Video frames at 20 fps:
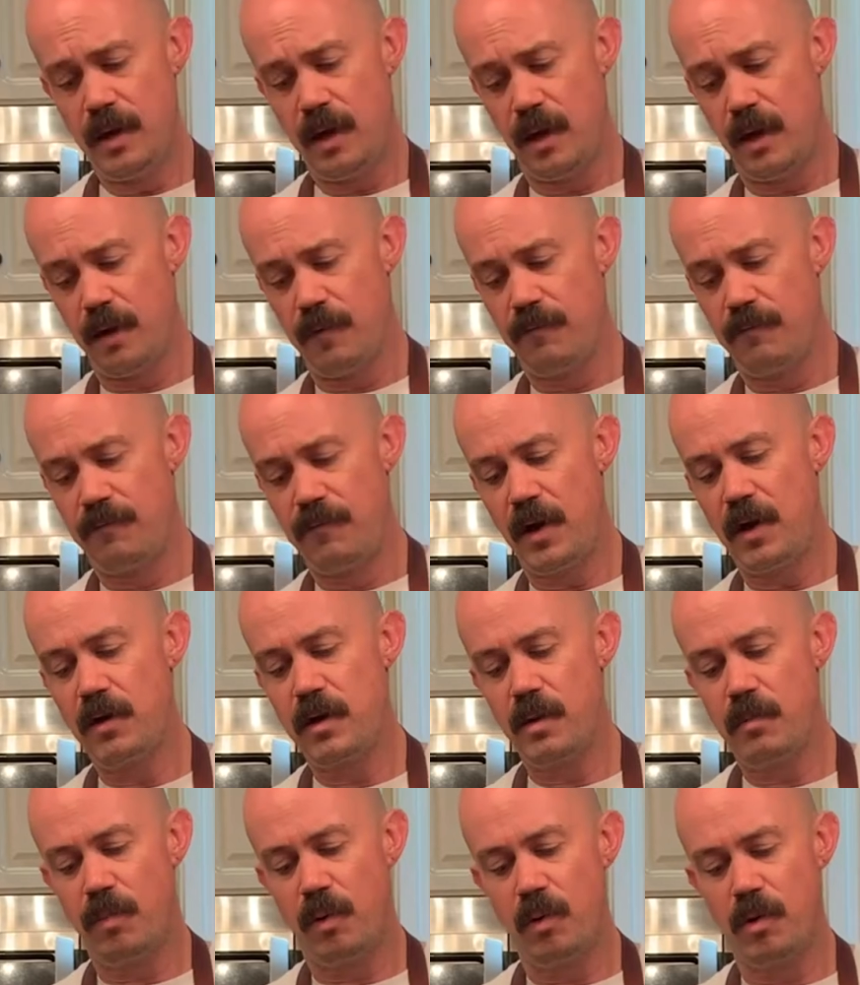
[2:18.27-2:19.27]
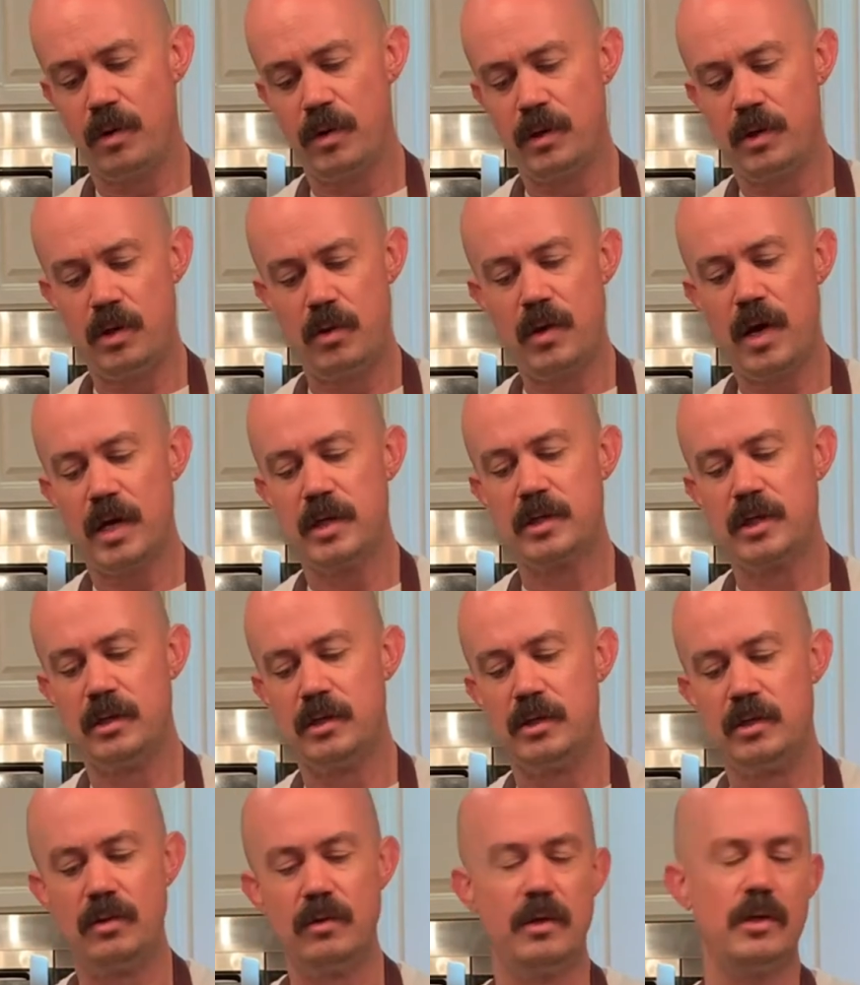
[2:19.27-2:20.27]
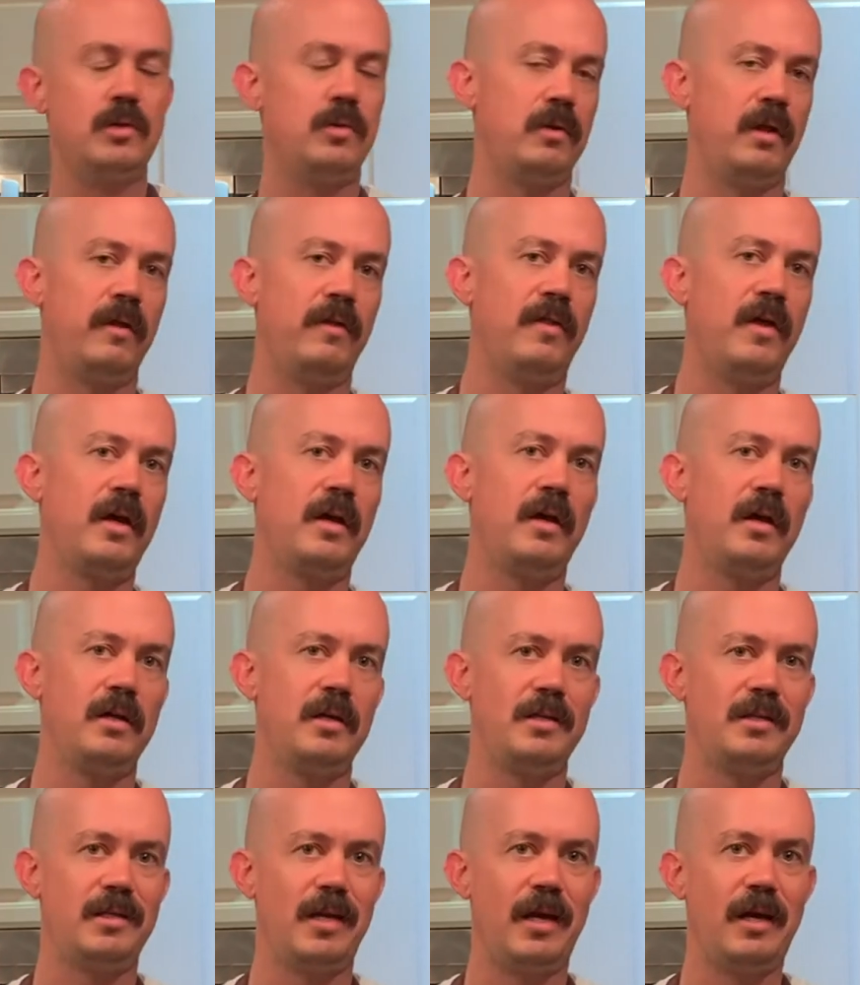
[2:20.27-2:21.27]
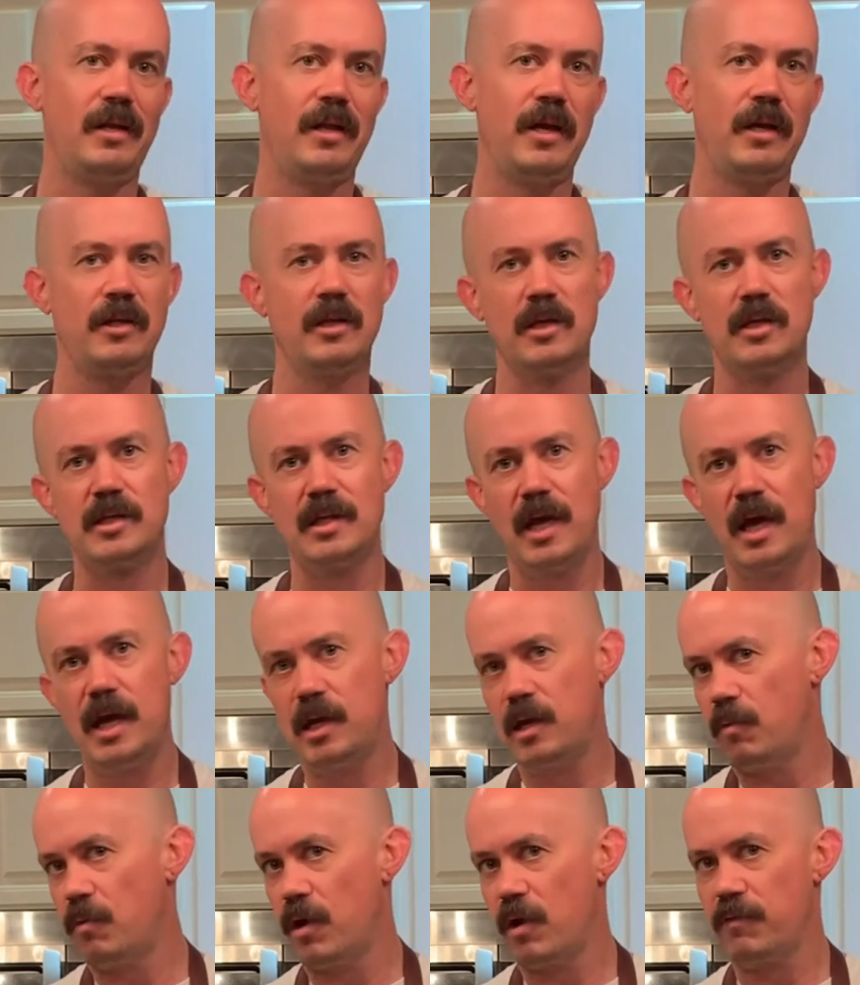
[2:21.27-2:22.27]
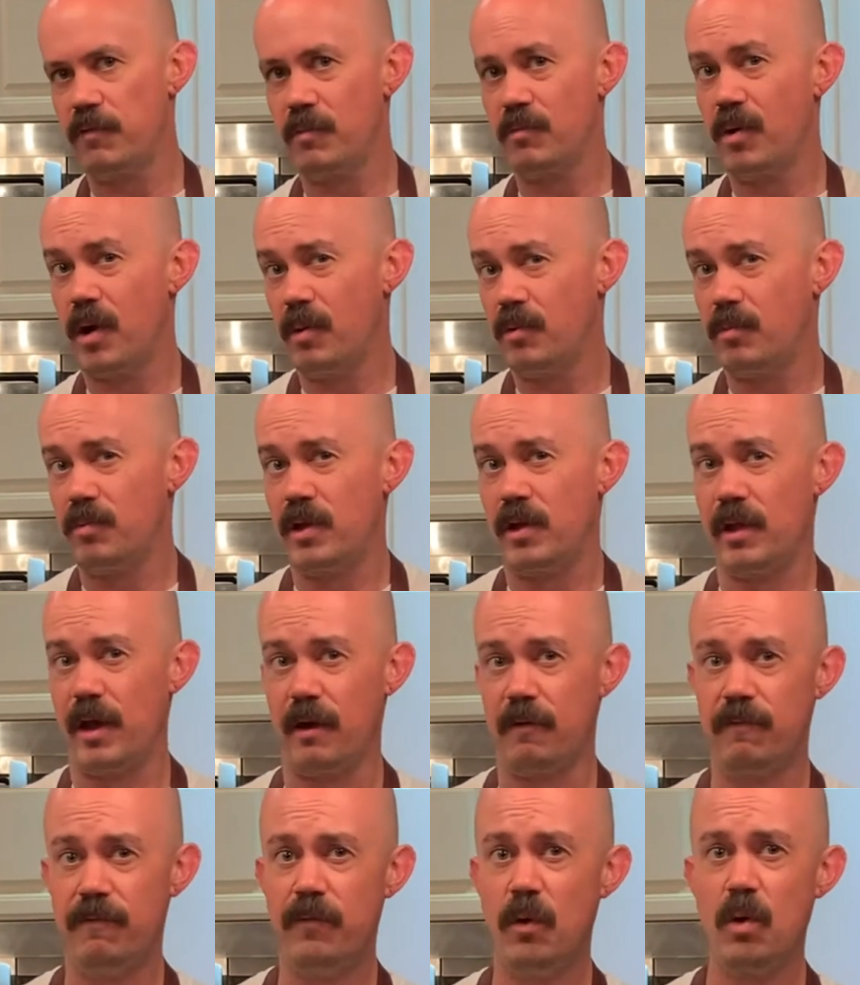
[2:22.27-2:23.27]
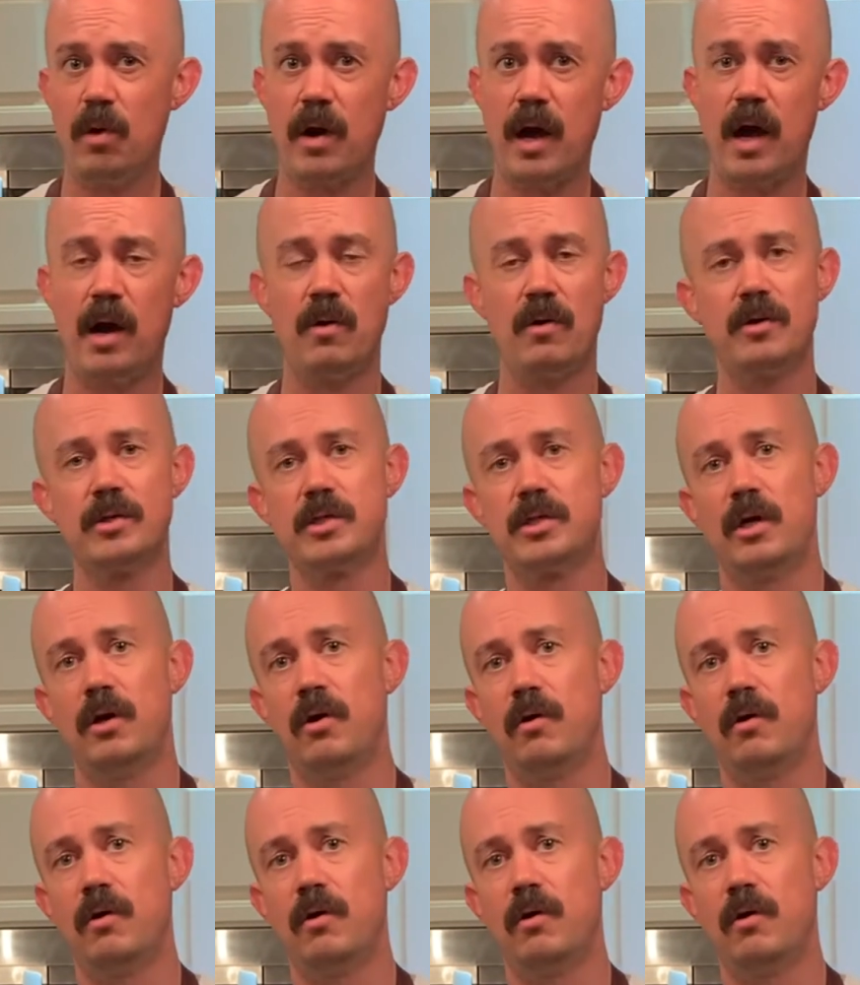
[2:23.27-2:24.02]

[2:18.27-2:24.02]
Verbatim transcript: Uh, very important. You guys can do this with a thick cut of steak like this anywhere from probably like four hours to